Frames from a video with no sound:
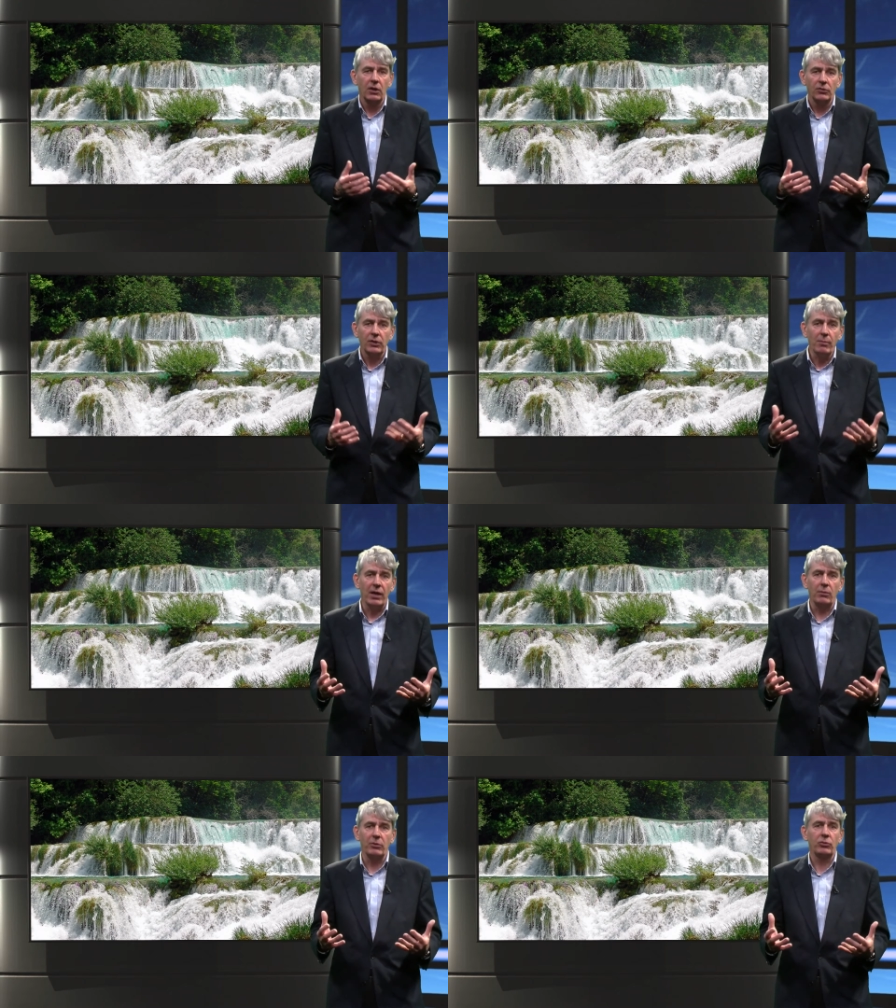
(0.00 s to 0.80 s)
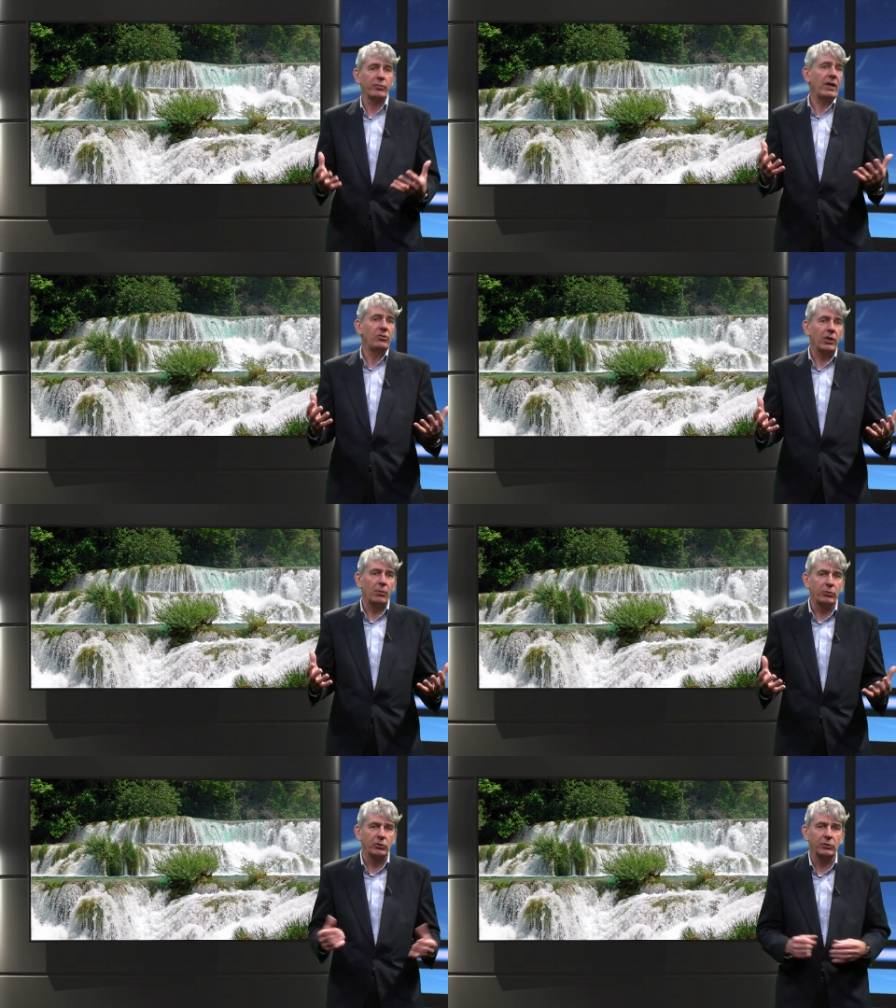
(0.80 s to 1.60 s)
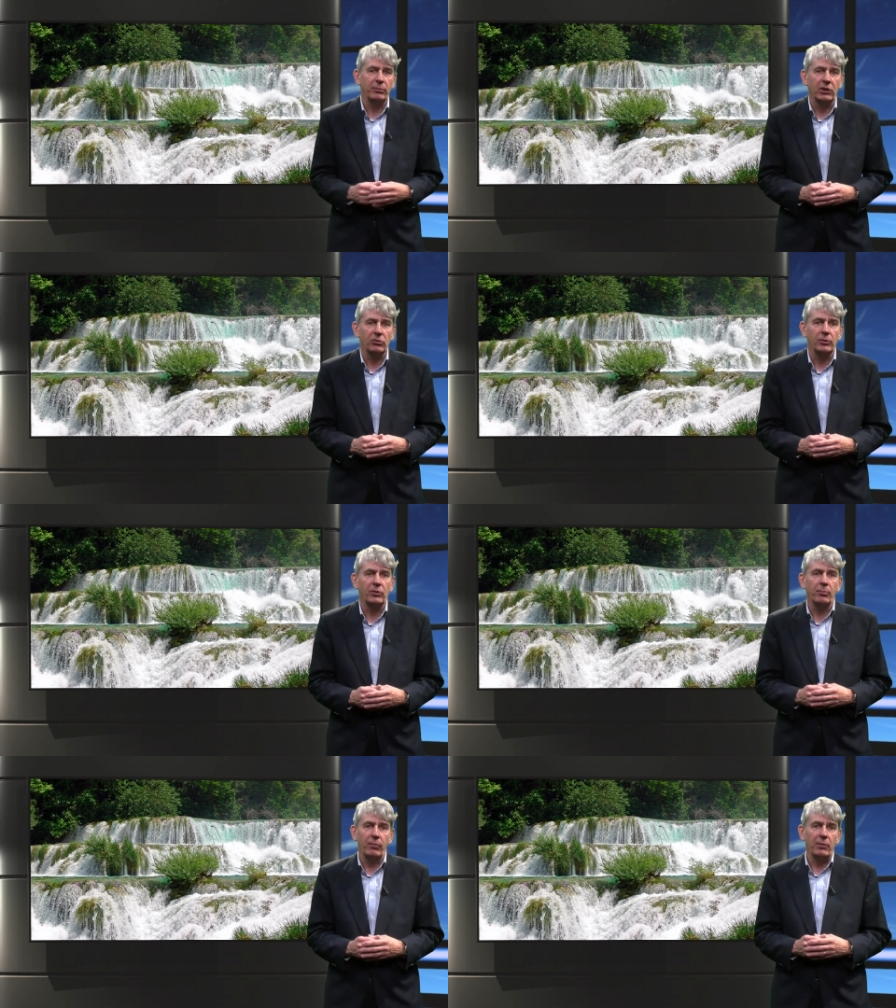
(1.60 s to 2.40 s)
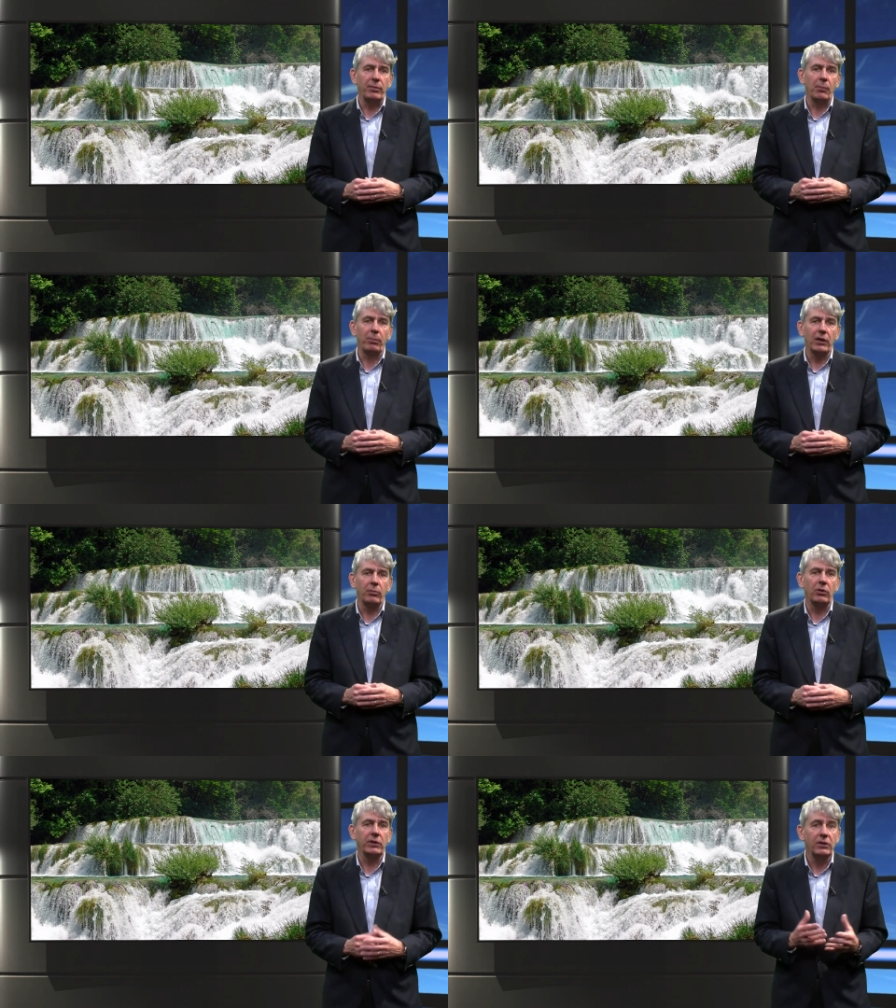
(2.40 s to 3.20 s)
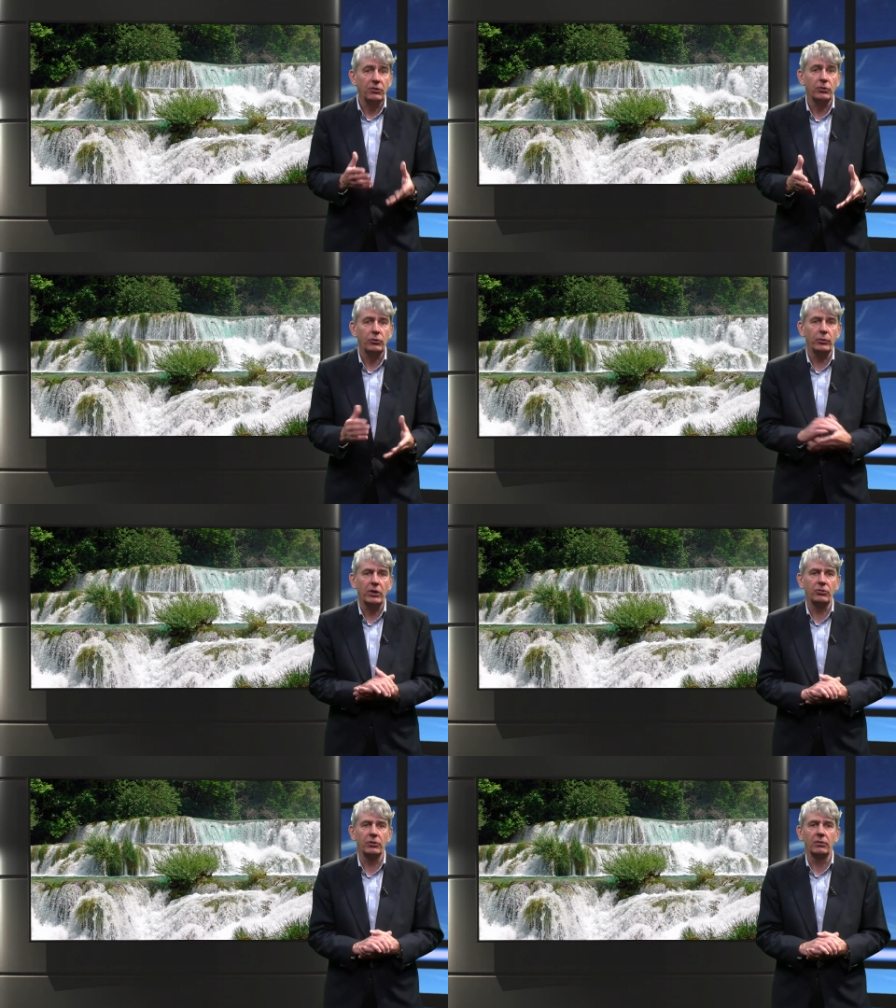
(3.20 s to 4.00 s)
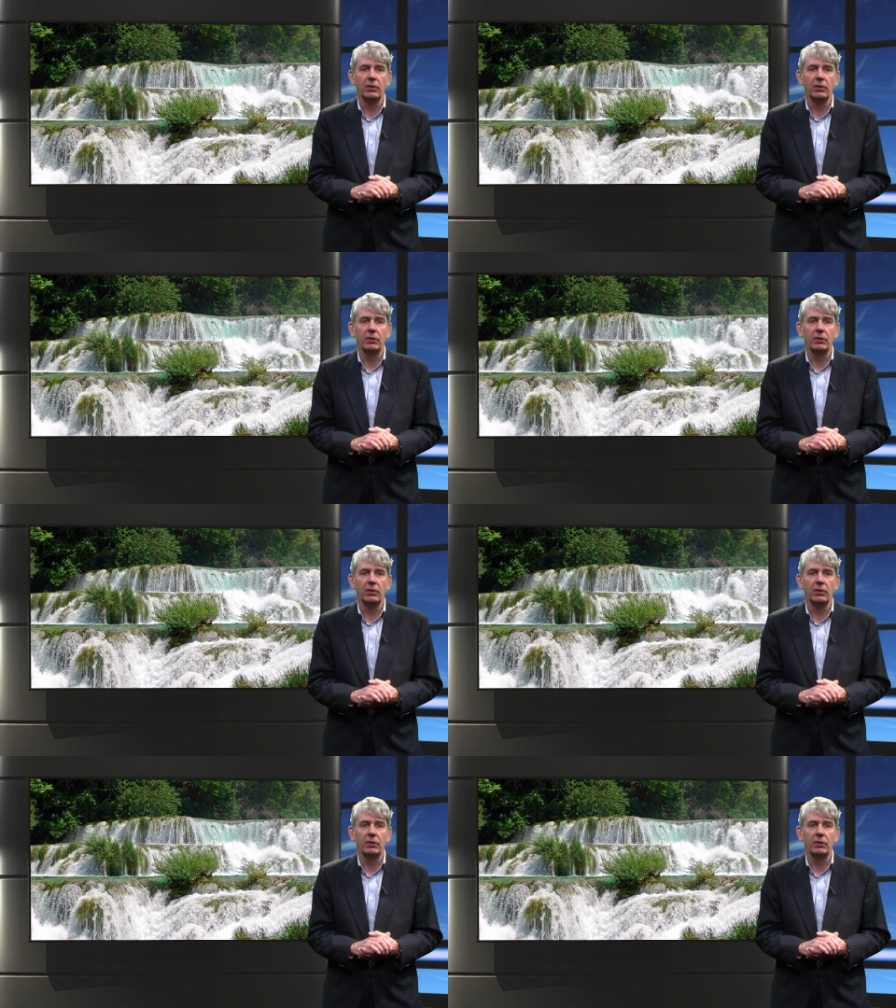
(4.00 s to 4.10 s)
Some elements of agile project management might be applicable in this situation.